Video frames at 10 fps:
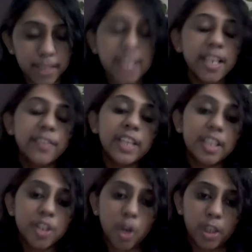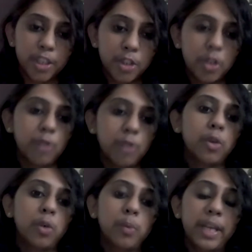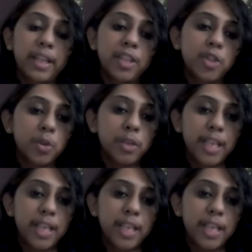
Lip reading: giving in solids to your food, when should